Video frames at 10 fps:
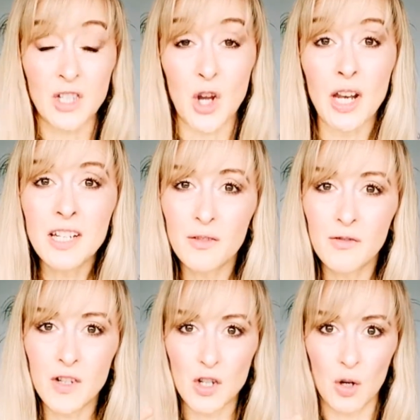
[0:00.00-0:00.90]
tunnel
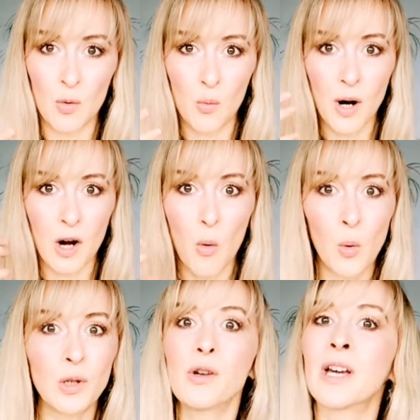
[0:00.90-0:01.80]
vision where
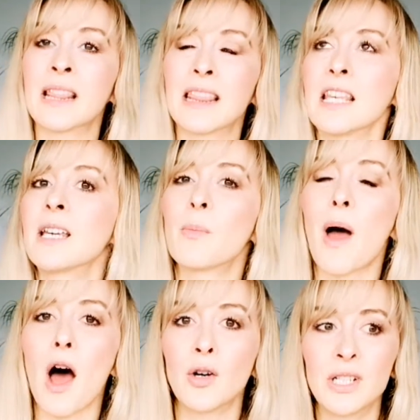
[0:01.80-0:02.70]
all you can think
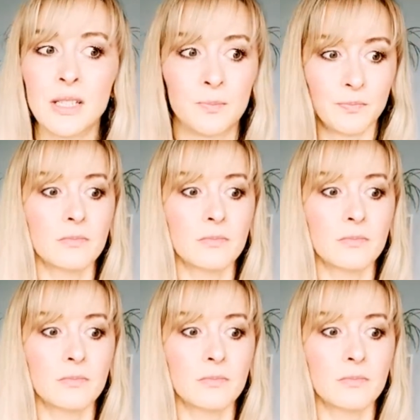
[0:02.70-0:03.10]
about is,